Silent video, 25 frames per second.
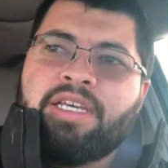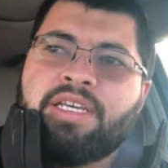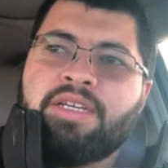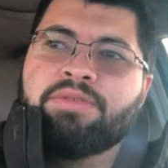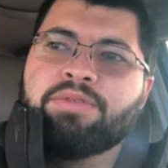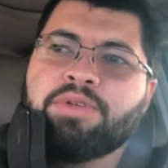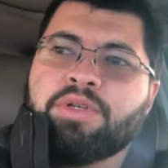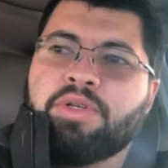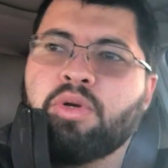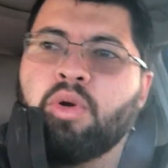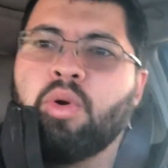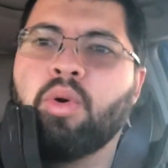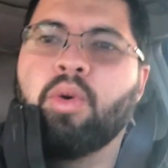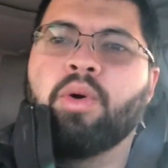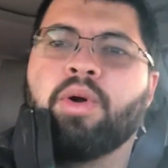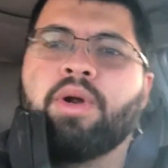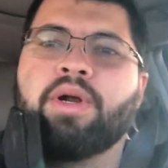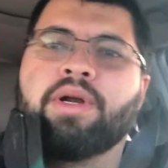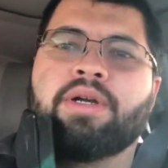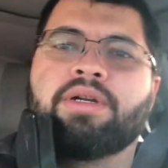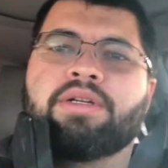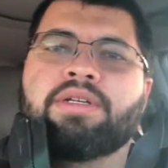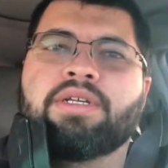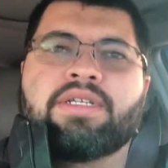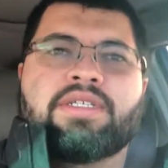
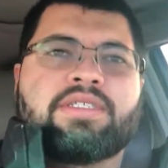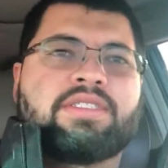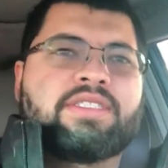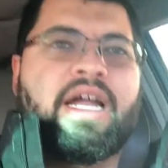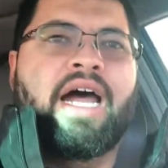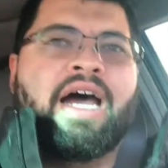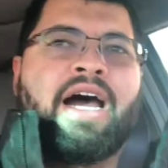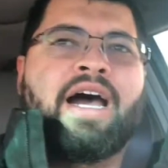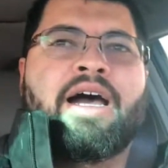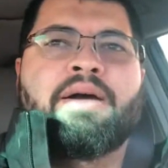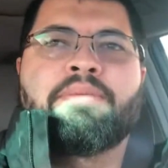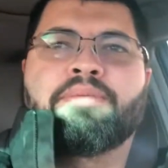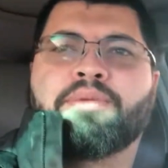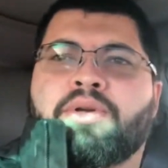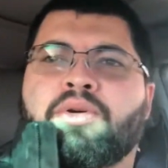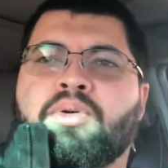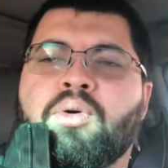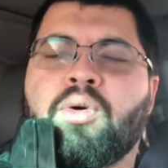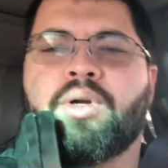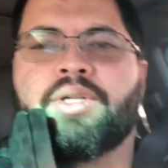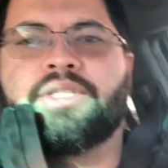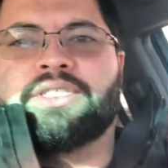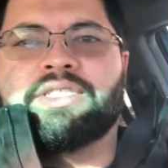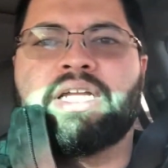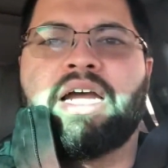record, stop,
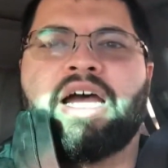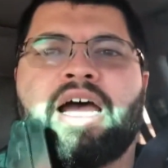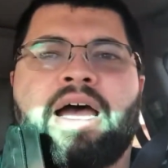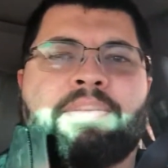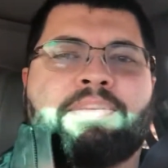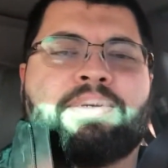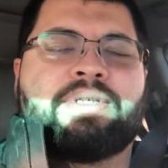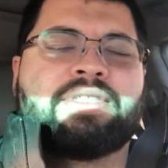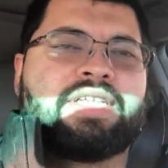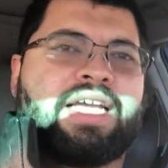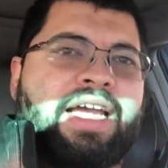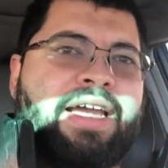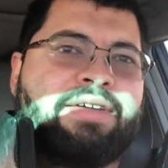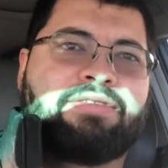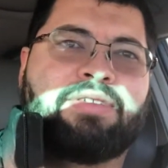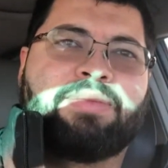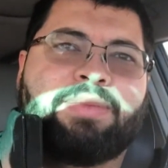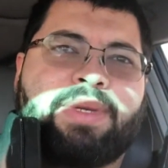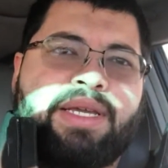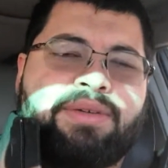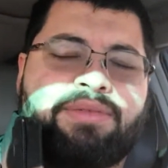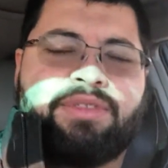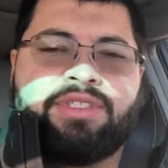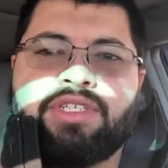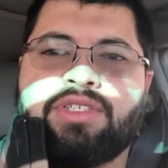record, stop, because I have to be
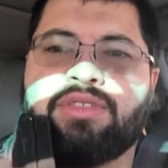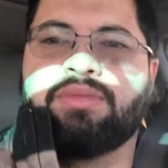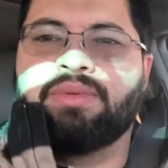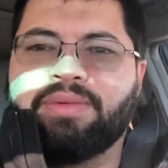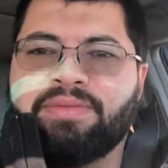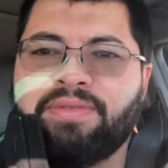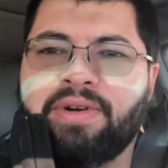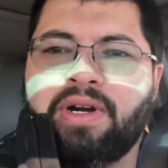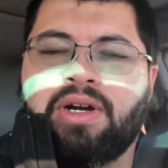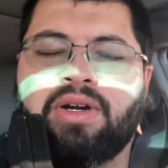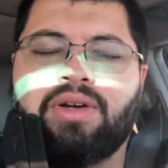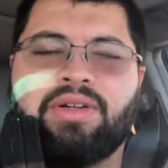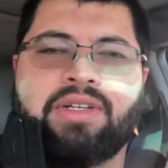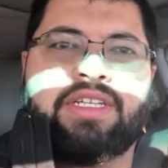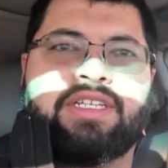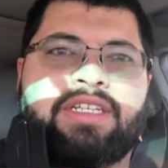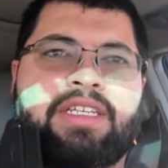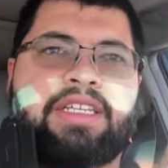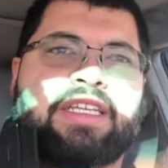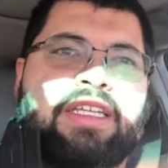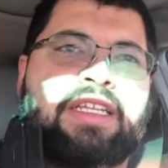able to use my phone and